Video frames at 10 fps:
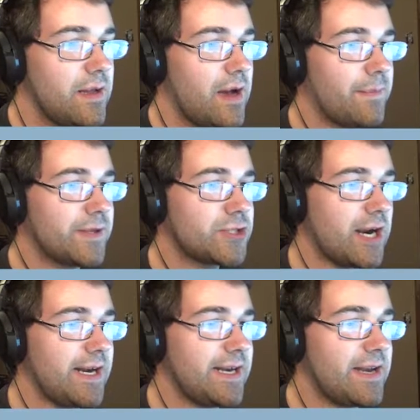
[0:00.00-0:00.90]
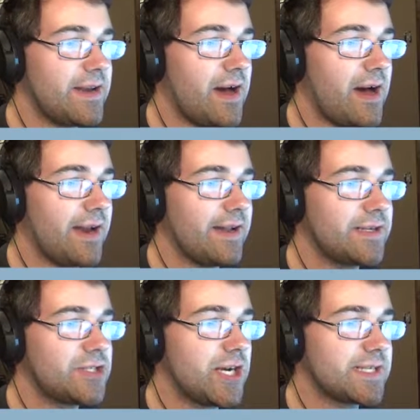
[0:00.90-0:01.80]
gonna try to not
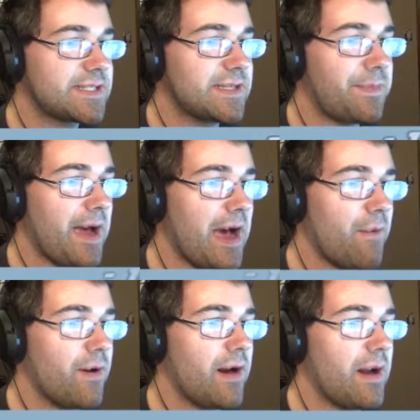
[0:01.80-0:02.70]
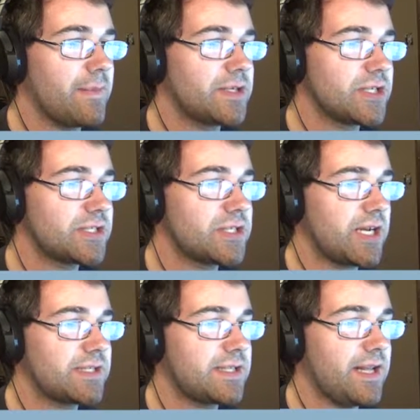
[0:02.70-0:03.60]
adjust the power, I'm gonna just
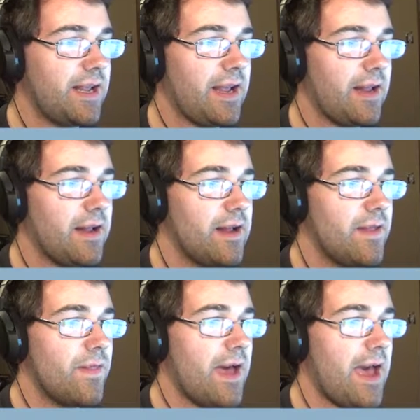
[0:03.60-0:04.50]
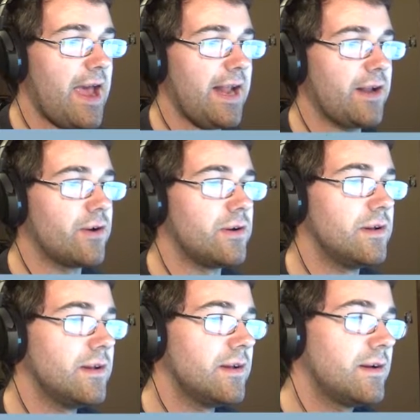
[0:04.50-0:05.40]
adjust the
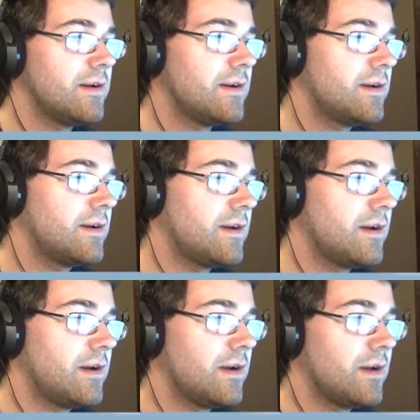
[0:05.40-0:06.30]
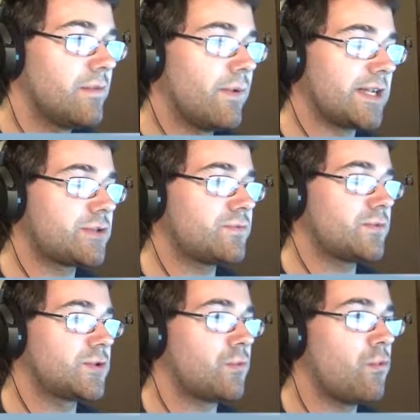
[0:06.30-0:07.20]
angle. Which
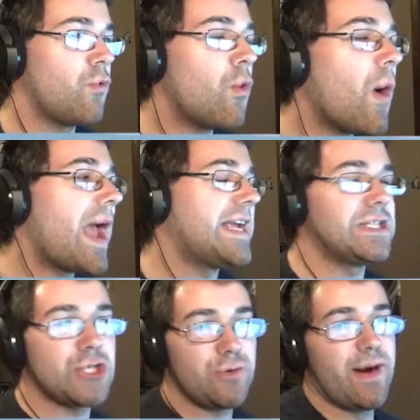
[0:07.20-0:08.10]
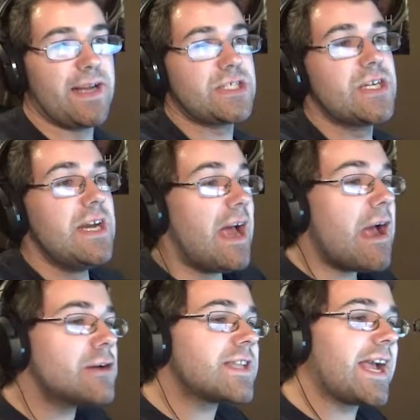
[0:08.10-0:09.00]
was way too much. It
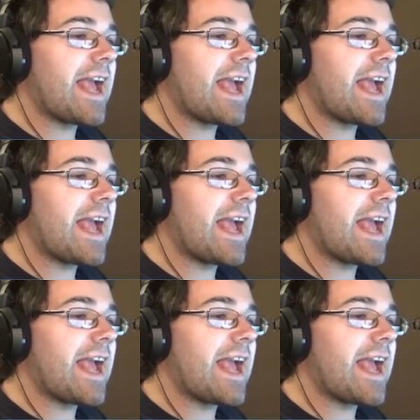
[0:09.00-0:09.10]
was like